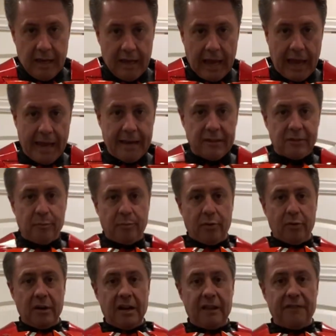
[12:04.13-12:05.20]
And it's
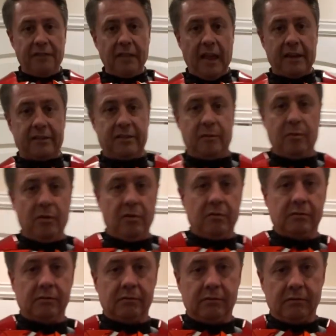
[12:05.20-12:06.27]
pretty flexible.
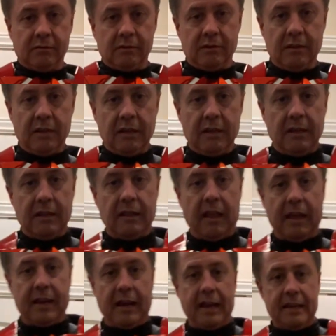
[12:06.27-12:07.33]

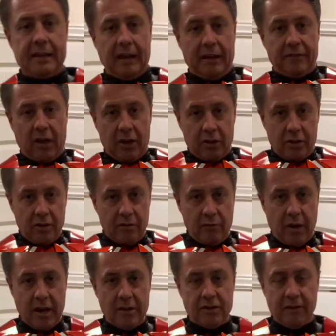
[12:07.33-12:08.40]
Like I've got good
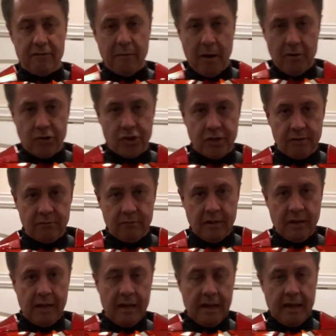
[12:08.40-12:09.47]
range of motion,
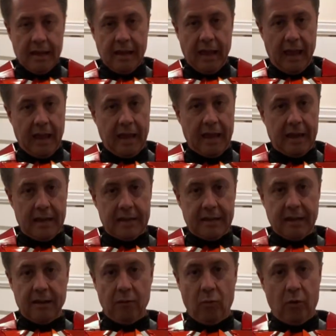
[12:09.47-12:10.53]
and
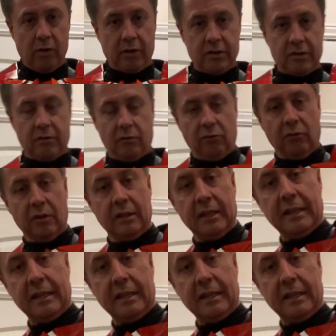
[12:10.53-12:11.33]
it works really